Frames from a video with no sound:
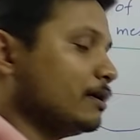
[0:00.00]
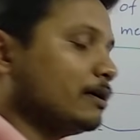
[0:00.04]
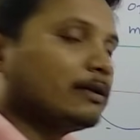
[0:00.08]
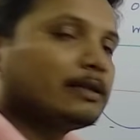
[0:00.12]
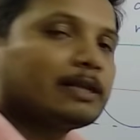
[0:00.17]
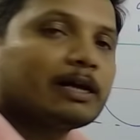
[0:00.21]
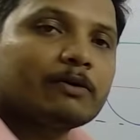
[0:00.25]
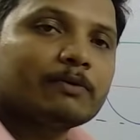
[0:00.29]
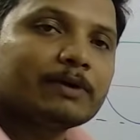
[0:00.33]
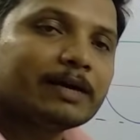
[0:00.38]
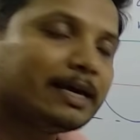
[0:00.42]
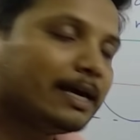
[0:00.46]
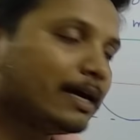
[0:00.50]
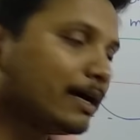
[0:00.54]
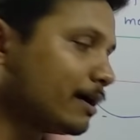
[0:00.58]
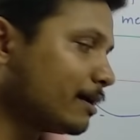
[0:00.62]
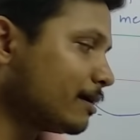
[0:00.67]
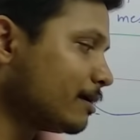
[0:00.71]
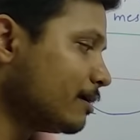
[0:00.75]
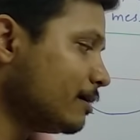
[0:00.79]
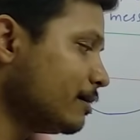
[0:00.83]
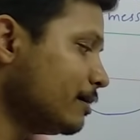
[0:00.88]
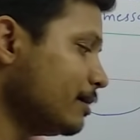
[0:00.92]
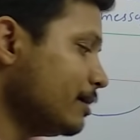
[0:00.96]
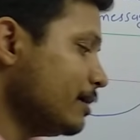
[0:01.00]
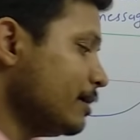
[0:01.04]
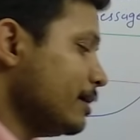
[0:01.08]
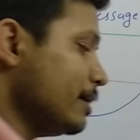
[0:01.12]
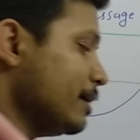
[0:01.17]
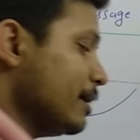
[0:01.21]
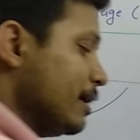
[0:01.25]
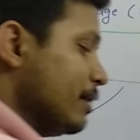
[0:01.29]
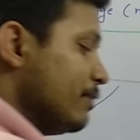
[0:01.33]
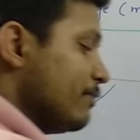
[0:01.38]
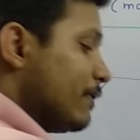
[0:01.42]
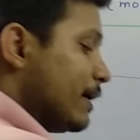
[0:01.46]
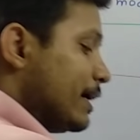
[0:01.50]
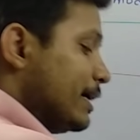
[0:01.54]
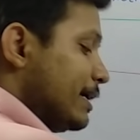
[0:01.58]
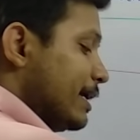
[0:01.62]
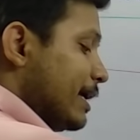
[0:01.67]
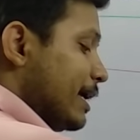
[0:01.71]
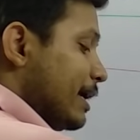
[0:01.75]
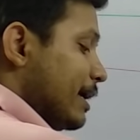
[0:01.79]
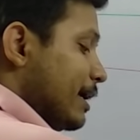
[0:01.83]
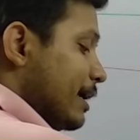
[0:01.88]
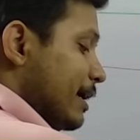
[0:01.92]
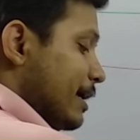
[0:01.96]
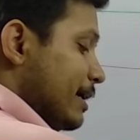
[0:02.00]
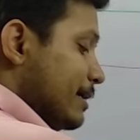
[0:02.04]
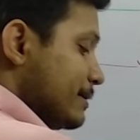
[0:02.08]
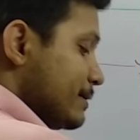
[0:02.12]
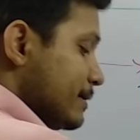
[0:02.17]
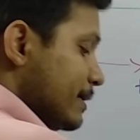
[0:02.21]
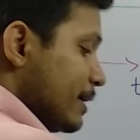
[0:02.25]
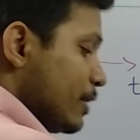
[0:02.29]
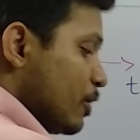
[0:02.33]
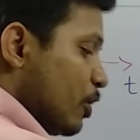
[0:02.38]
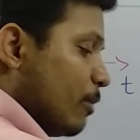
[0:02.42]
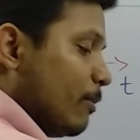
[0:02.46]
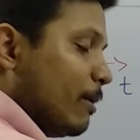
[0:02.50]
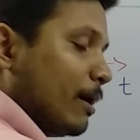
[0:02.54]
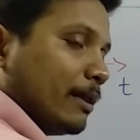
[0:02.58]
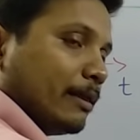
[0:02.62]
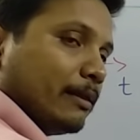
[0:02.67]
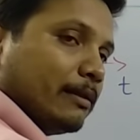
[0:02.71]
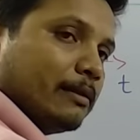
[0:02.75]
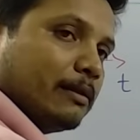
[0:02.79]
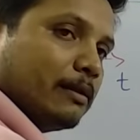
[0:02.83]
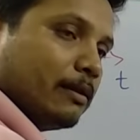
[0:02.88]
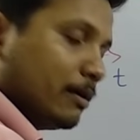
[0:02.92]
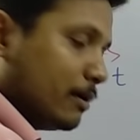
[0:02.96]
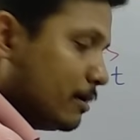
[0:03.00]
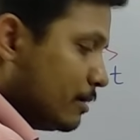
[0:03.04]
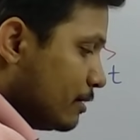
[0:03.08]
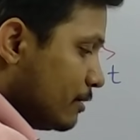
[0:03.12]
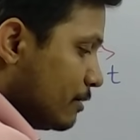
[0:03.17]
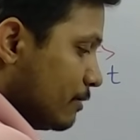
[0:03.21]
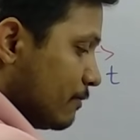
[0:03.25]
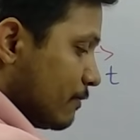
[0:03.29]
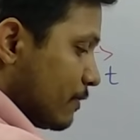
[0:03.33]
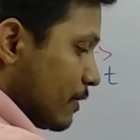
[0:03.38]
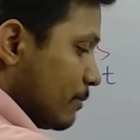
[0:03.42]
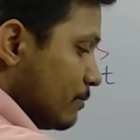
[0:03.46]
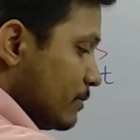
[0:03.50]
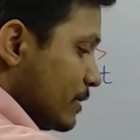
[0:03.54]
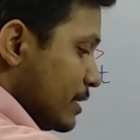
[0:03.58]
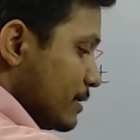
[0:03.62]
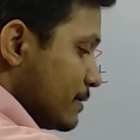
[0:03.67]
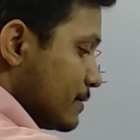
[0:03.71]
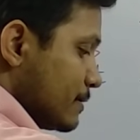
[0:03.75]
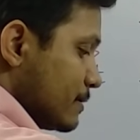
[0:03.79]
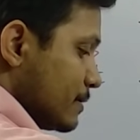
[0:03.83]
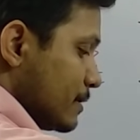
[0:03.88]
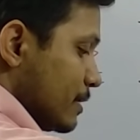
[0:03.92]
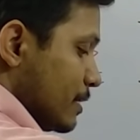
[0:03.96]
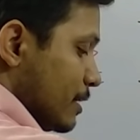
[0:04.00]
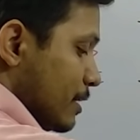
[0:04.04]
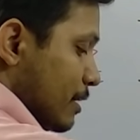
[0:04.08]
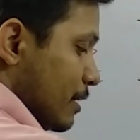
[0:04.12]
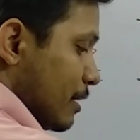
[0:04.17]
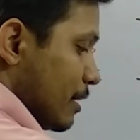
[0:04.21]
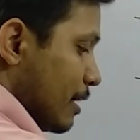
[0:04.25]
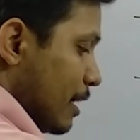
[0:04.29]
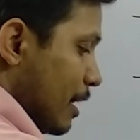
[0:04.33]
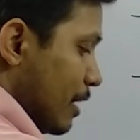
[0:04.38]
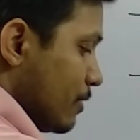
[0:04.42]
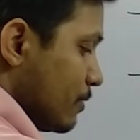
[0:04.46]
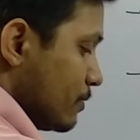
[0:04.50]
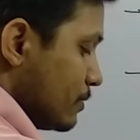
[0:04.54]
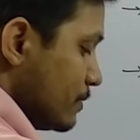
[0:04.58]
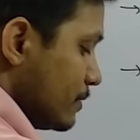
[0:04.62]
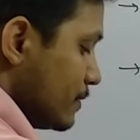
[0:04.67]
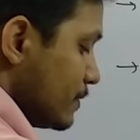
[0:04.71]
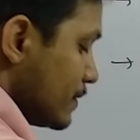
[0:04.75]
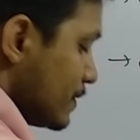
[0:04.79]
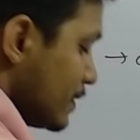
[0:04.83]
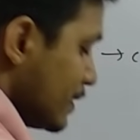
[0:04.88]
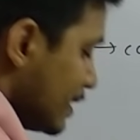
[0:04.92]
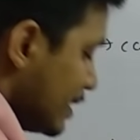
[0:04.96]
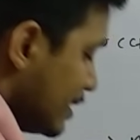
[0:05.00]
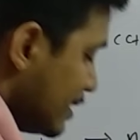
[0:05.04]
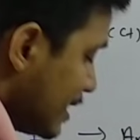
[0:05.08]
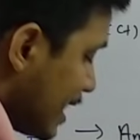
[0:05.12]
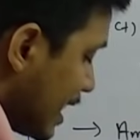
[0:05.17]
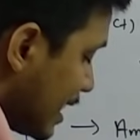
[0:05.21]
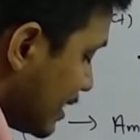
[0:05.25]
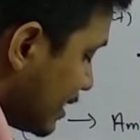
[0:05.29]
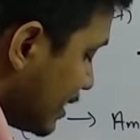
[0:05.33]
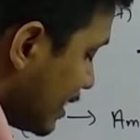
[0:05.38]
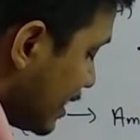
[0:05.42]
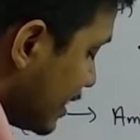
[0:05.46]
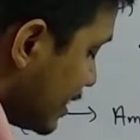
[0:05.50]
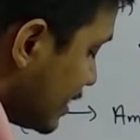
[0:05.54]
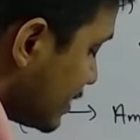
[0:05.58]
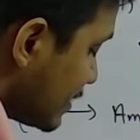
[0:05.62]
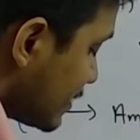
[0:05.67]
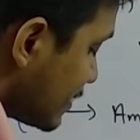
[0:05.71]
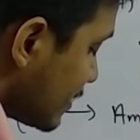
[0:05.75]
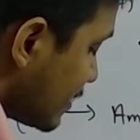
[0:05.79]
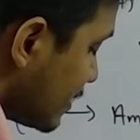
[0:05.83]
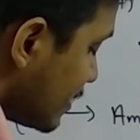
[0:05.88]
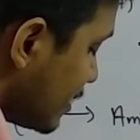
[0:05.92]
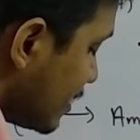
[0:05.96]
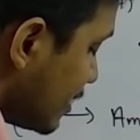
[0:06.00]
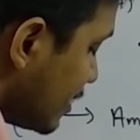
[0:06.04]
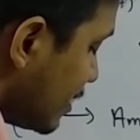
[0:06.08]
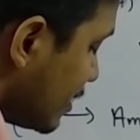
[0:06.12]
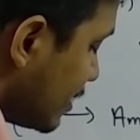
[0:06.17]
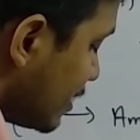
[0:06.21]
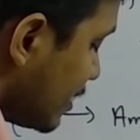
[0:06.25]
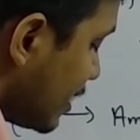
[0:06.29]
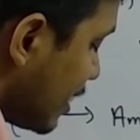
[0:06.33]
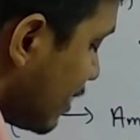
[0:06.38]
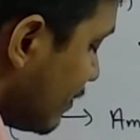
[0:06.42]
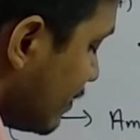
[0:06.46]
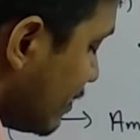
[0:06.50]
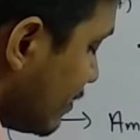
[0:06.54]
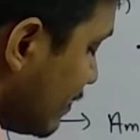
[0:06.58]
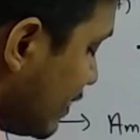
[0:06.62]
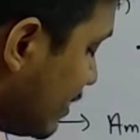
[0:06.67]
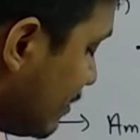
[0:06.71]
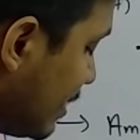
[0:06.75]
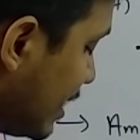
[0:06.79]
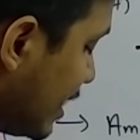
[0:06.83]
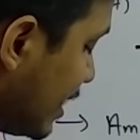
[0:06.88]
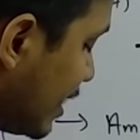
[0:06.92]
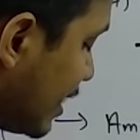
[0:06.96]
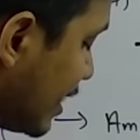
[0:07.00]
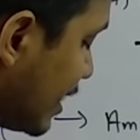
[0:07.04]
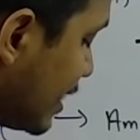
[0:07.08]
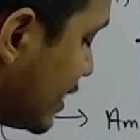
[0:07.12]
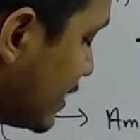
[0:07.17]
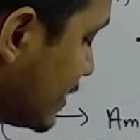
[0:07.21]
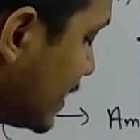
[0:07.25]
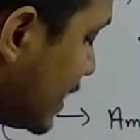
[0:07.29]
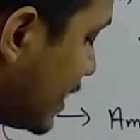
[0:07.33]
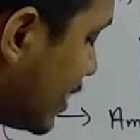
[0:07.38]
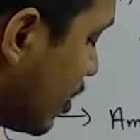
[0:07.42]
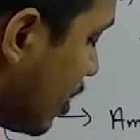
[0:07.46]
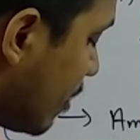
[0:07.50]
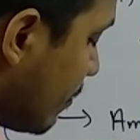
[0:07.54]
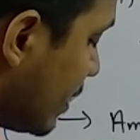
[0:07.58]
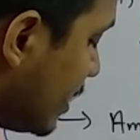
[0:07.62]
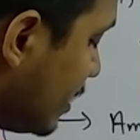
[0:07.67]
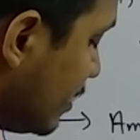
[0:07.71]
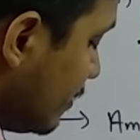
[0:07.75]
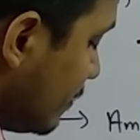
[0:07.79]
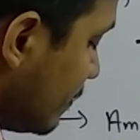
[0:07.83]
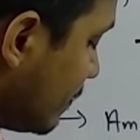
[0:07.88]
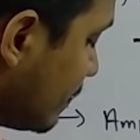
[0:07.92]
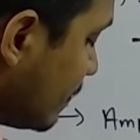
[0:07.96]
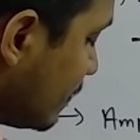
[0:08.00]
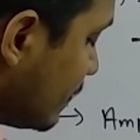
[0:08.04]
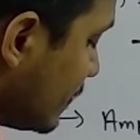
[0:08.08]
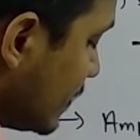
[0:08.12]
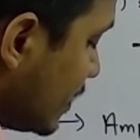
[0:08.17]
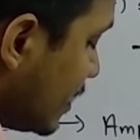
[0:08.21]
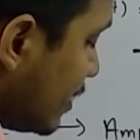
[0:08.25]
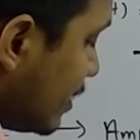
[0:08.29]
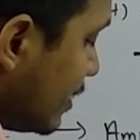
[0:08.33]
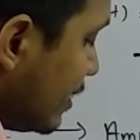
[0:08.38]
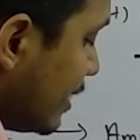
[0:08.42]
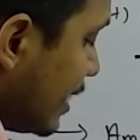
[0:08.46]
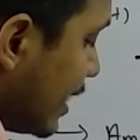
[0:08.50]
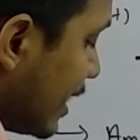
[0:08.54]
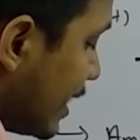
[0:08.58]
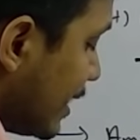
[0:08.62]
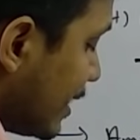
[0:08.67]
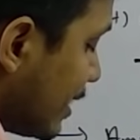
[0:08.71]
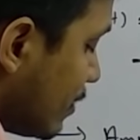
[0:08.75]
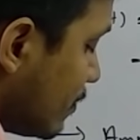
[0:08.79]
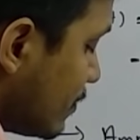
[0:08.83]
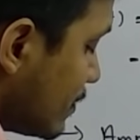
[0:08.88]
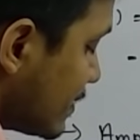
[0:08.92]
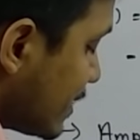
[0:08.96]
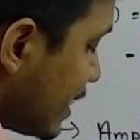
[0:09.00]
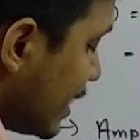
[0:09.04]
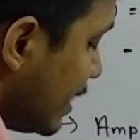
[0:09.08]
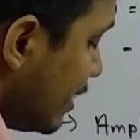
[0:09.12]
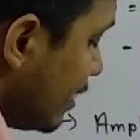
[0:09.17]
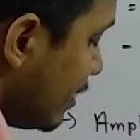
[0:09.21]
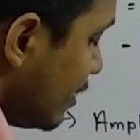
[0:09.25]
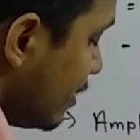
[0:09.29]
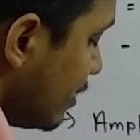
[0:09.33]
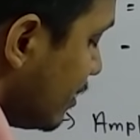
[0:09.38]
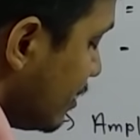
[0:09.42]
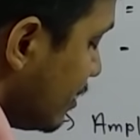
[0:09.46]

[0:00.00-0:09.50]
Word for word: Now here if I take AC common from this counts in that case now it will be AC common take it outside